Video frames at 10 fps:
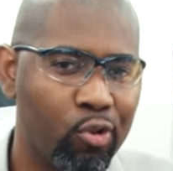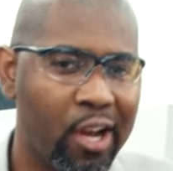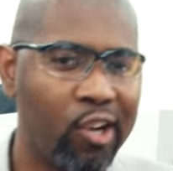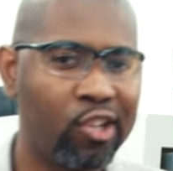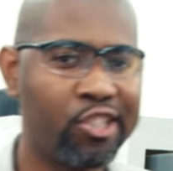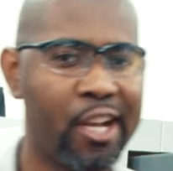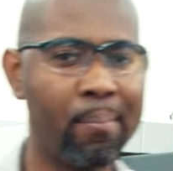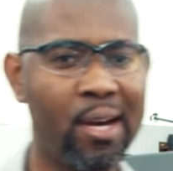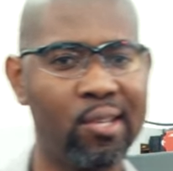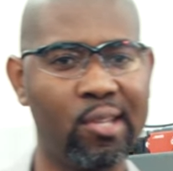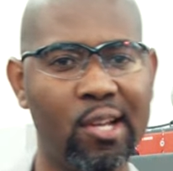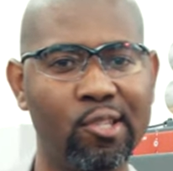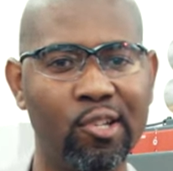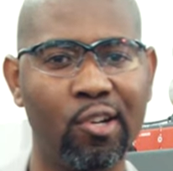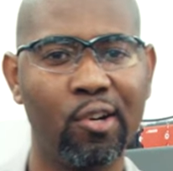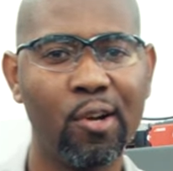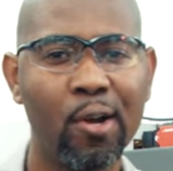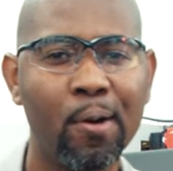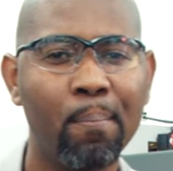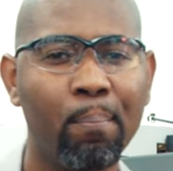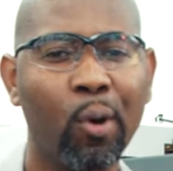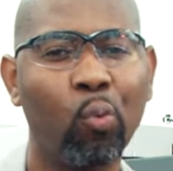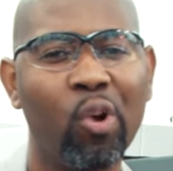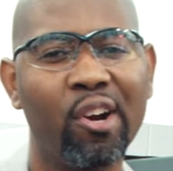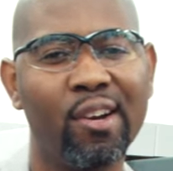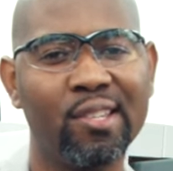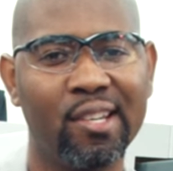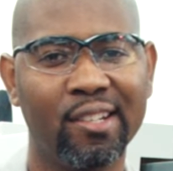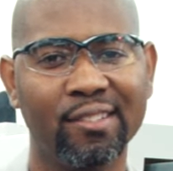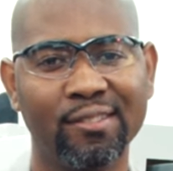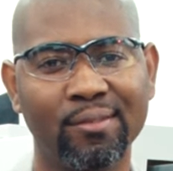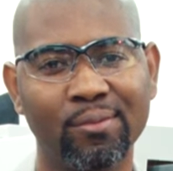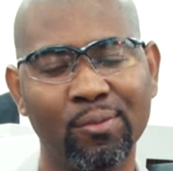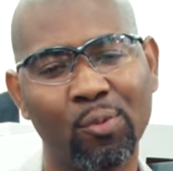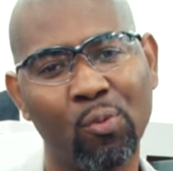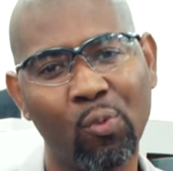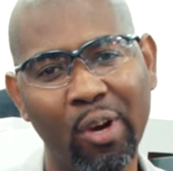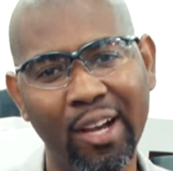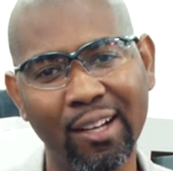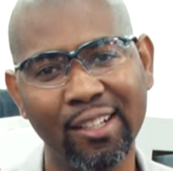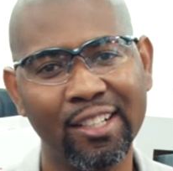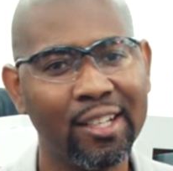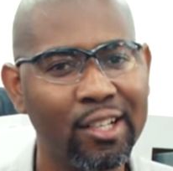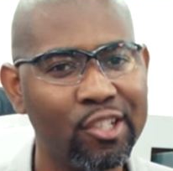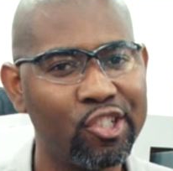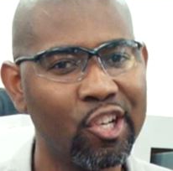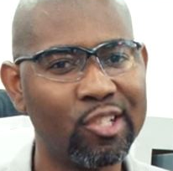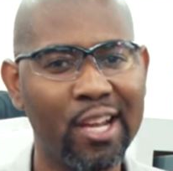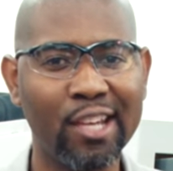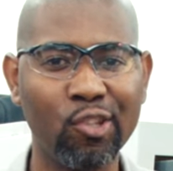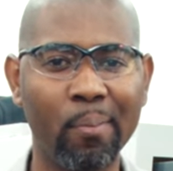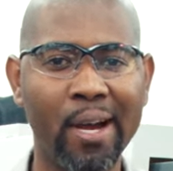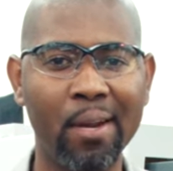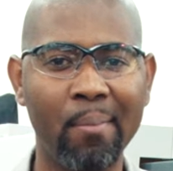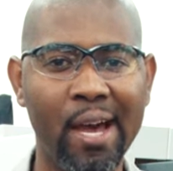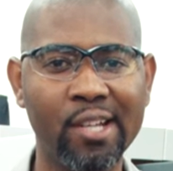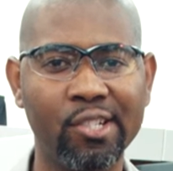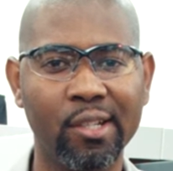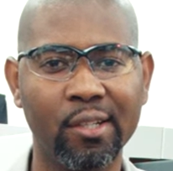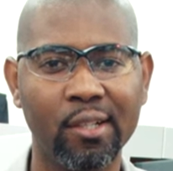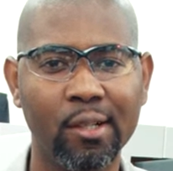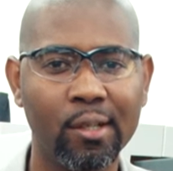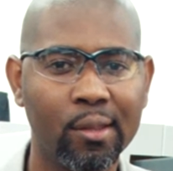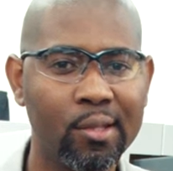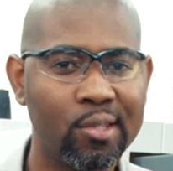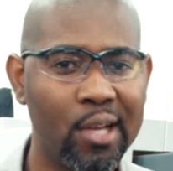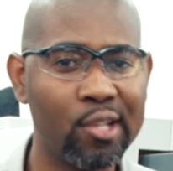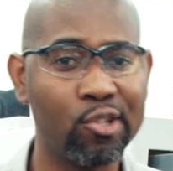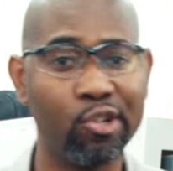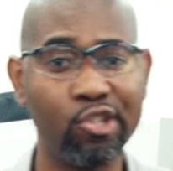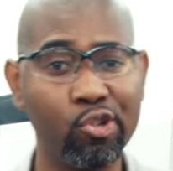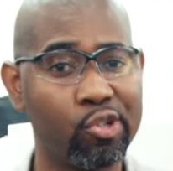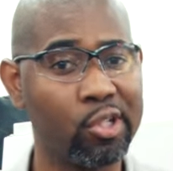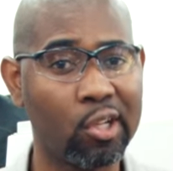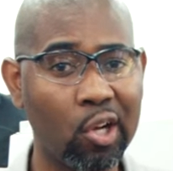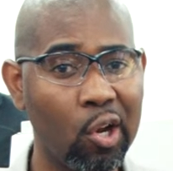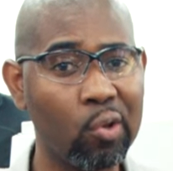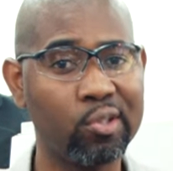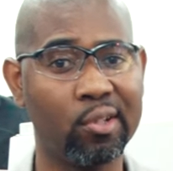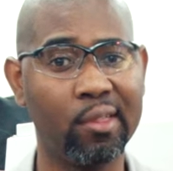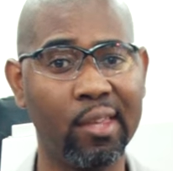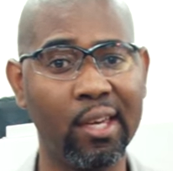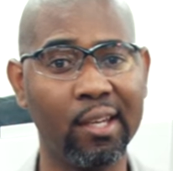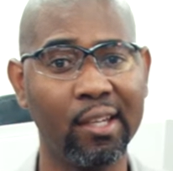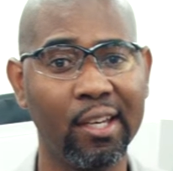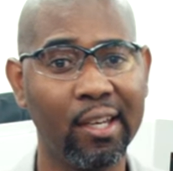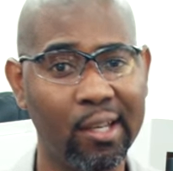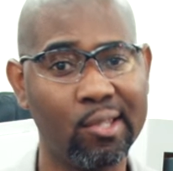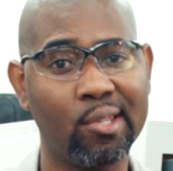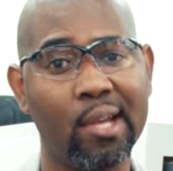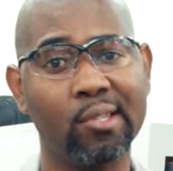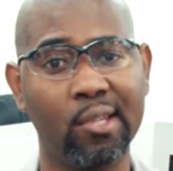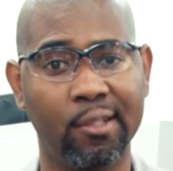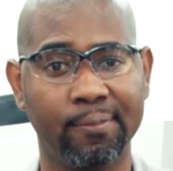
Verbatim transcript: ready to check my sensor, but where is it? Well, just like you might imagine, the sensor is usually close to the thing it's sensing.